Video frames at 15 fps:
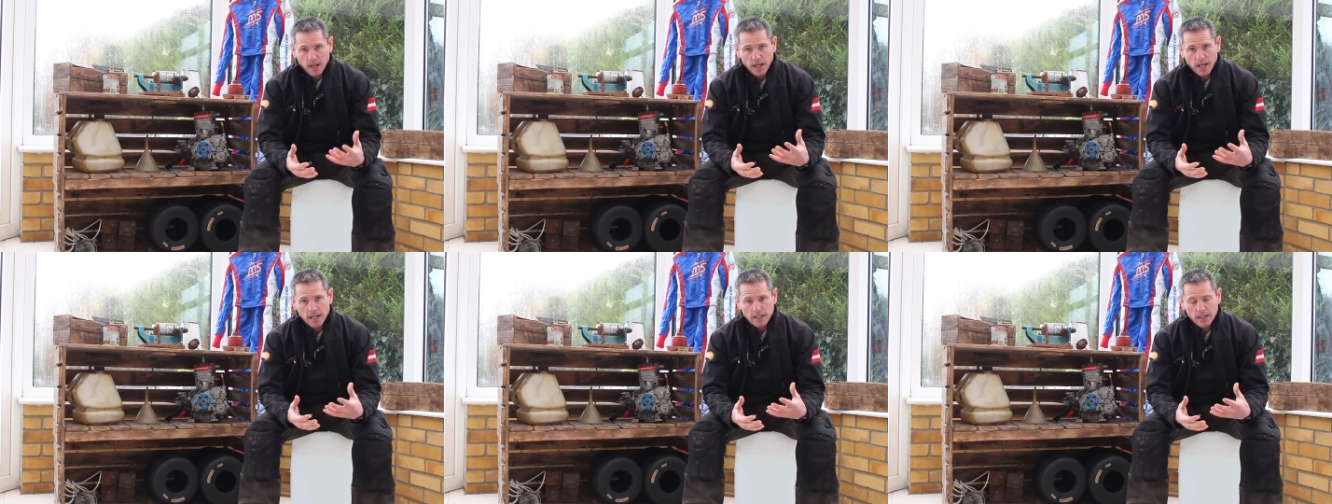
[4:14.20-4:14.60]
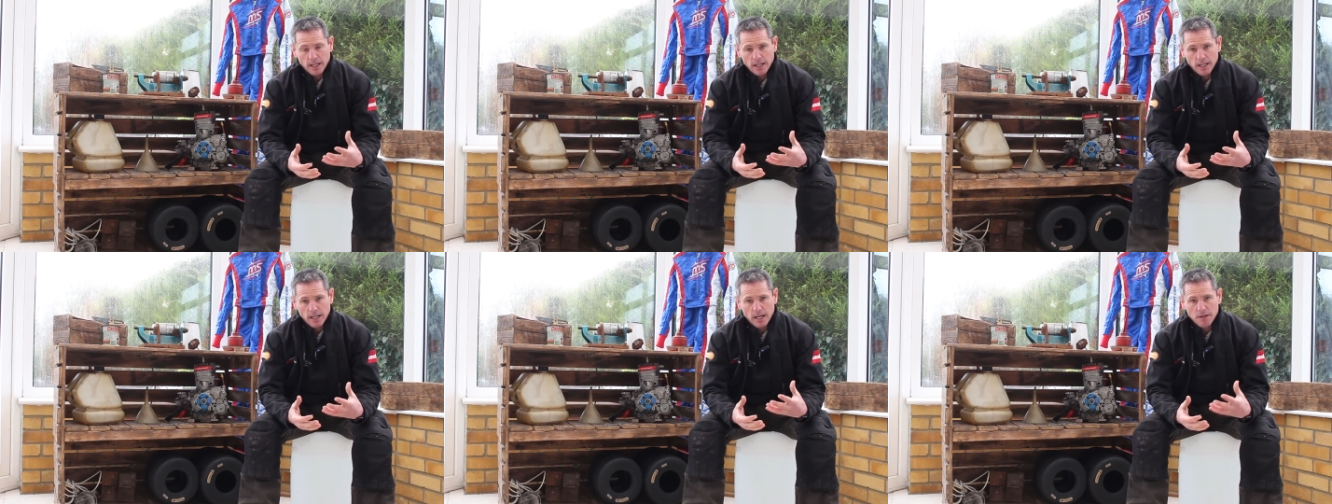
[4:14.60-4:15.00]
And
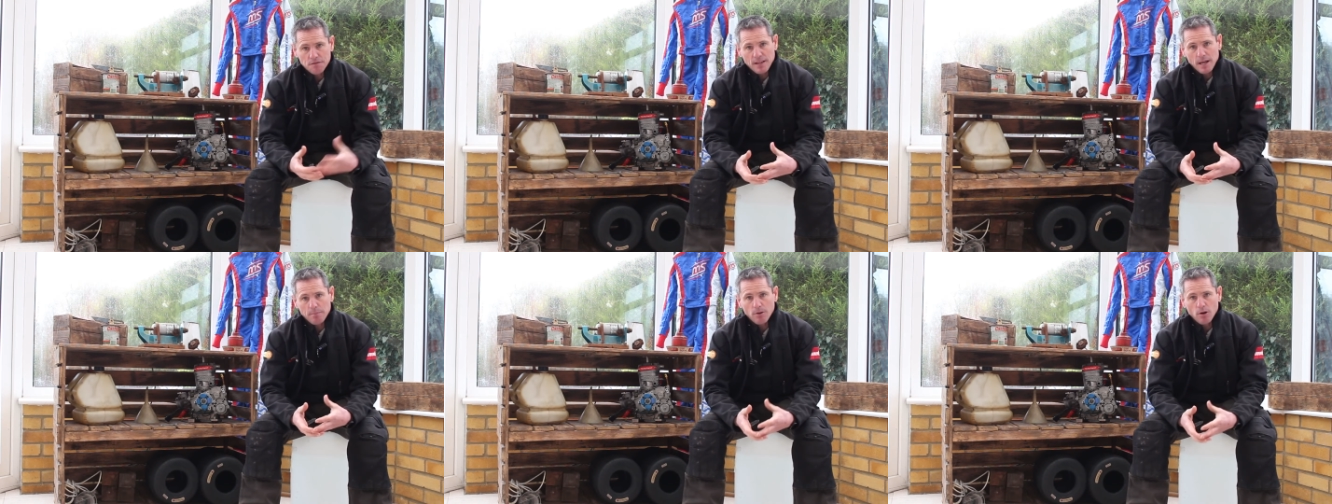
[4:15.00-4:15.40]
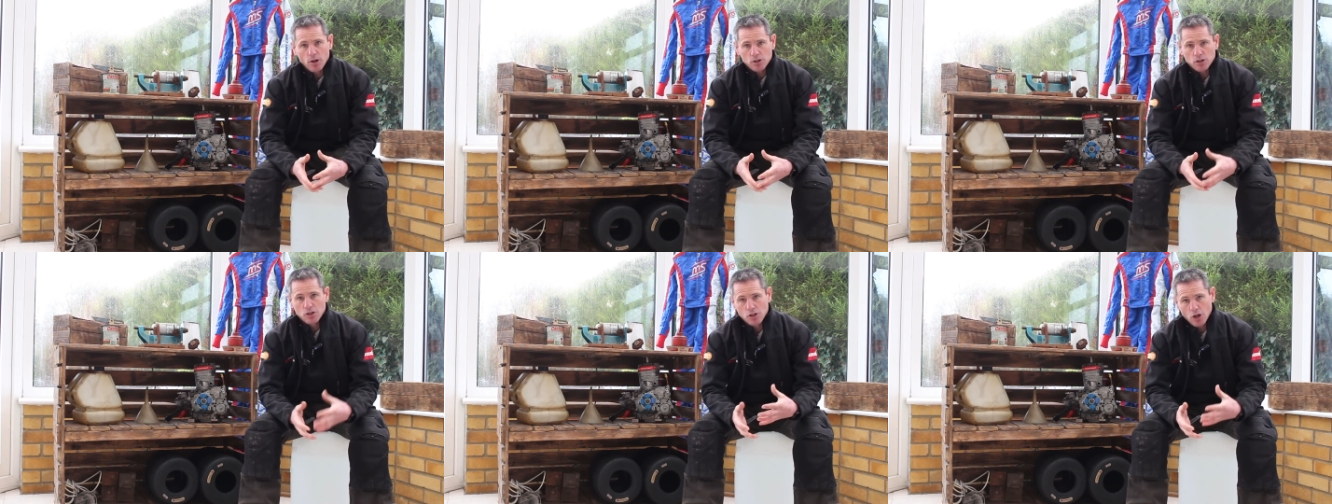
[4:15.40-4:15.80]
if that
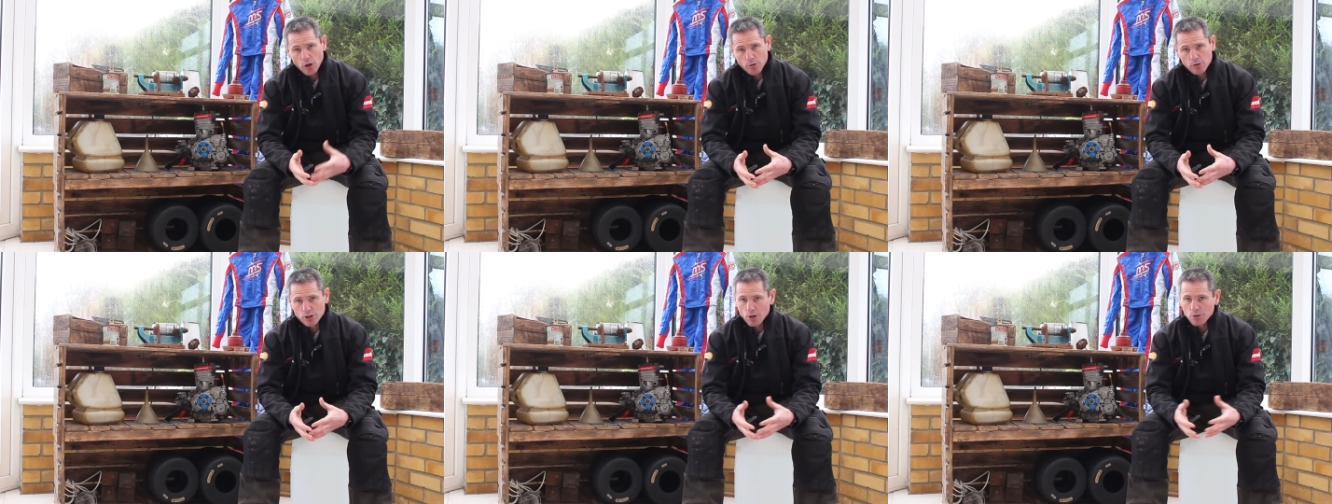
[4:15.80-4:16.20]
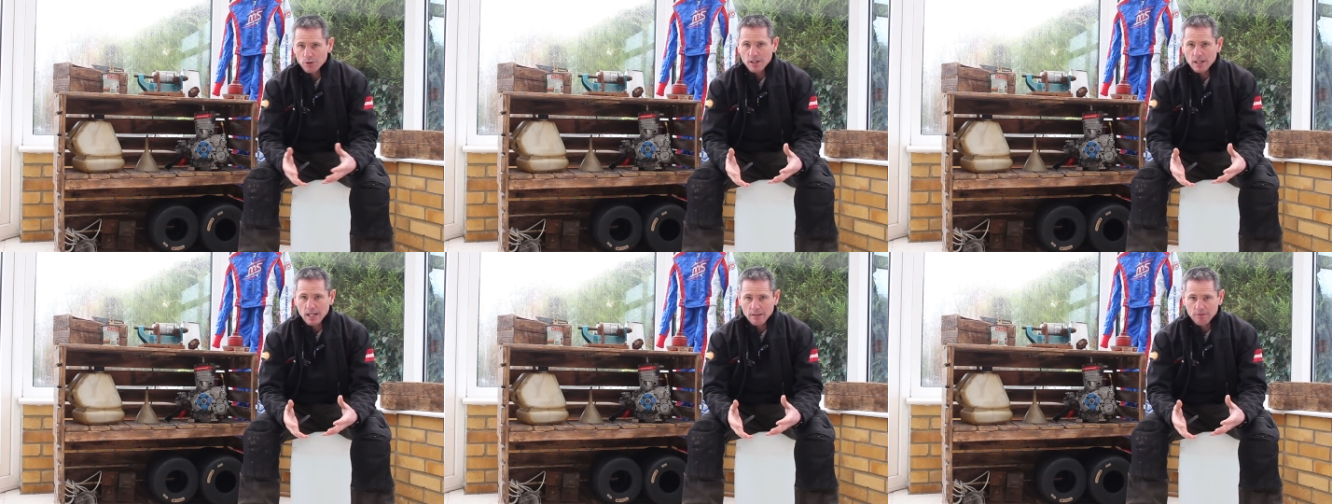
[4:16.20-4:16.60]
person knows you,
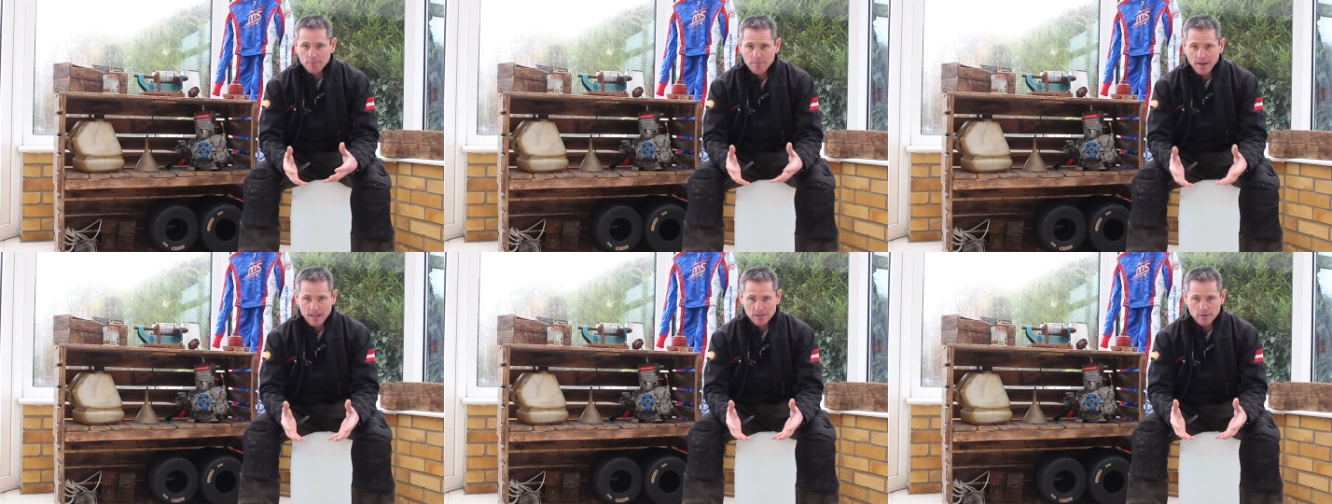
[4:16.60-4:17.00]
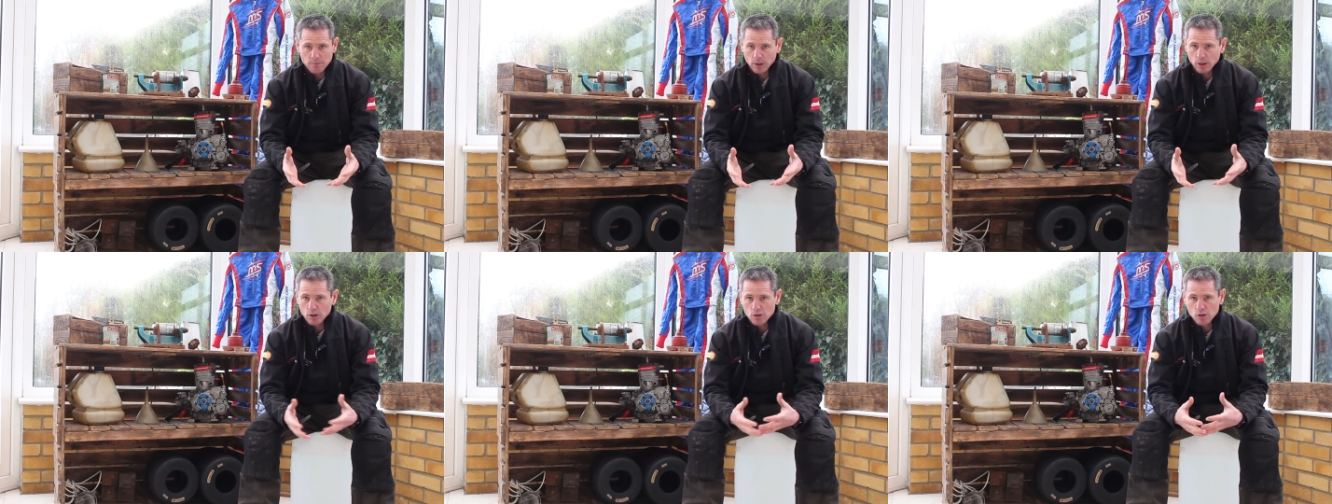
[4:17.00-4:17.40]
then even better,
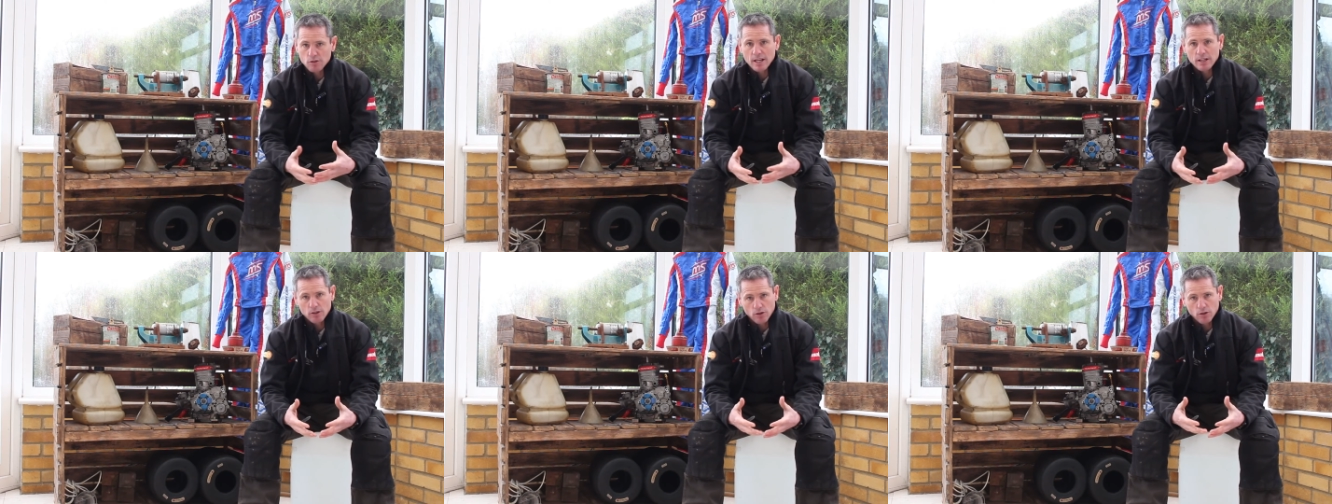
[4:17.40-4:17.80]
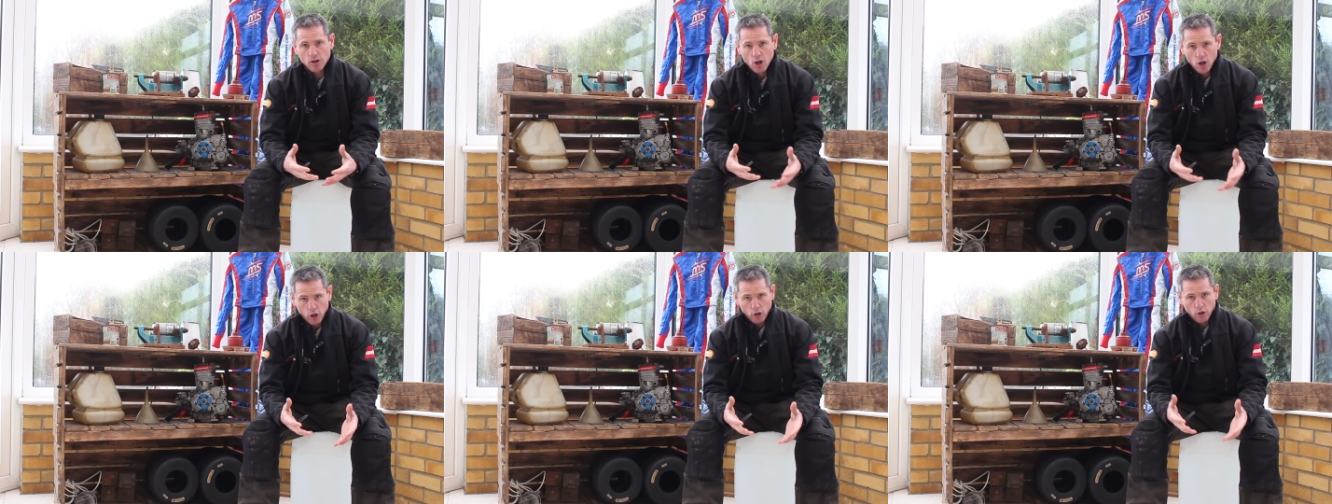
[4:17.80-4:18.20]
because you then
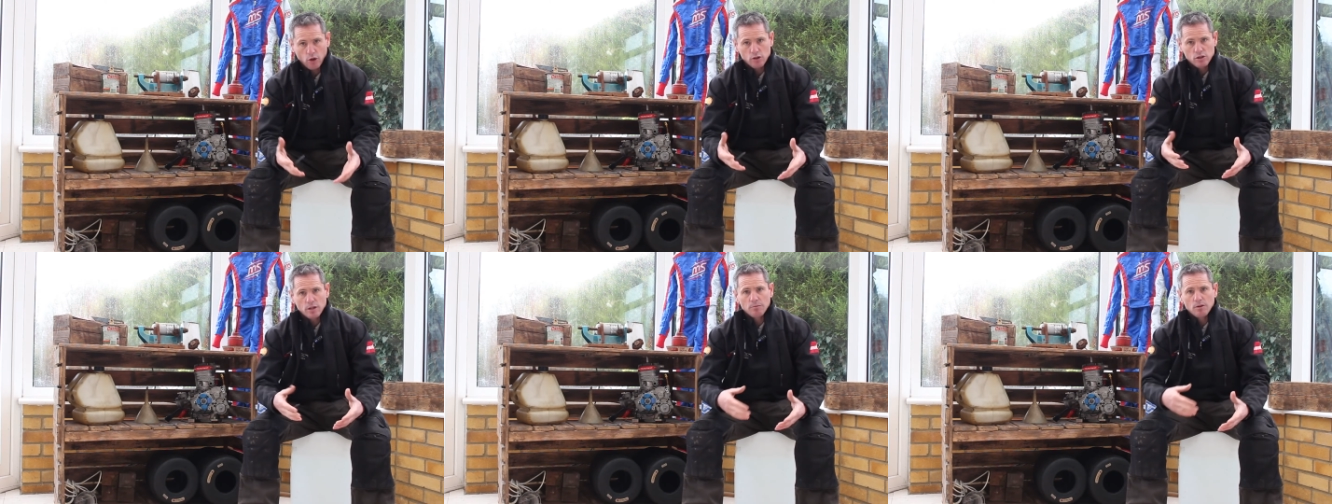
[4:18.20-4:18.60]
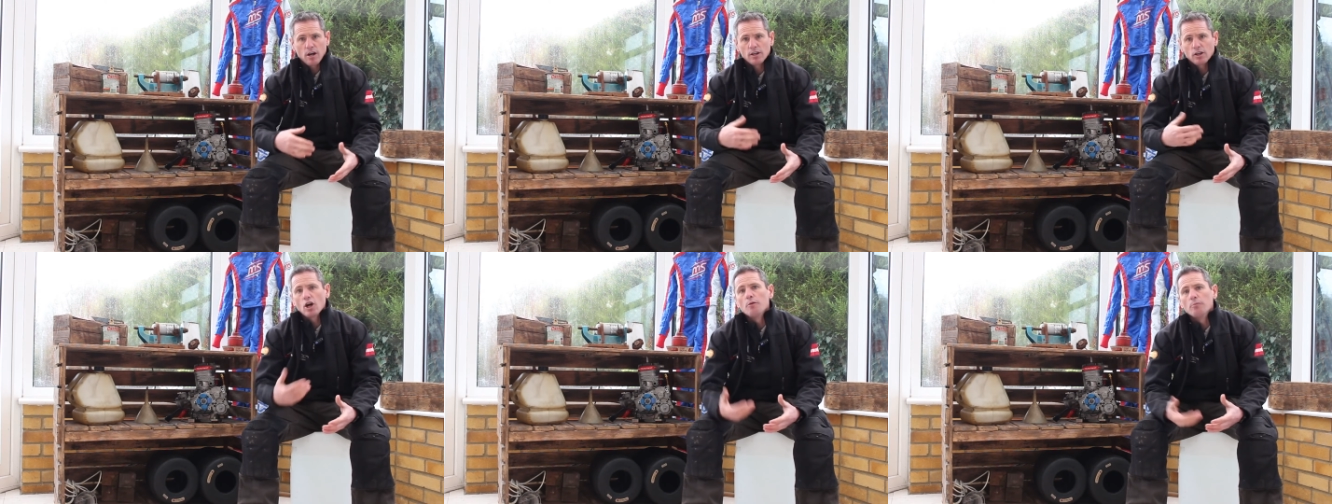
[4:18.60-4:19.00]
got some
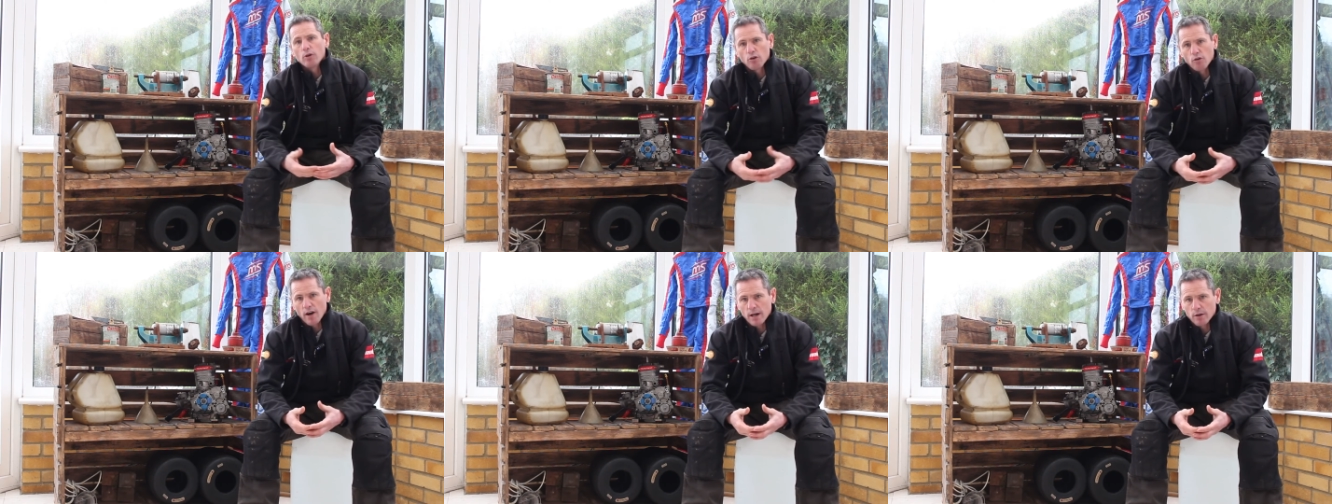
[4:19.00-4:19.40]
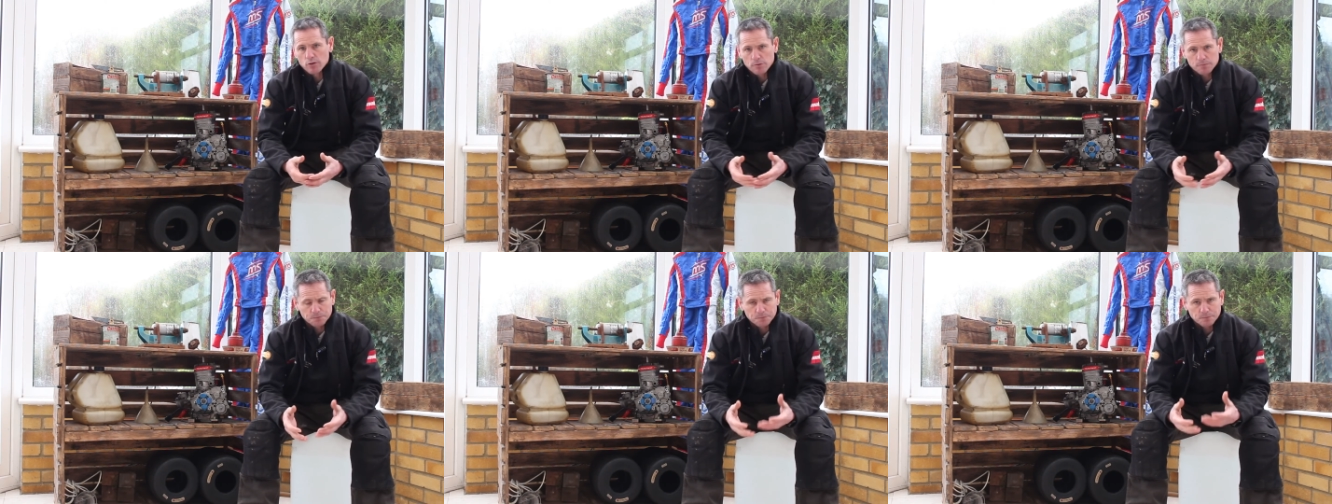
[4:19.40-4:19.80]
kind of common ground,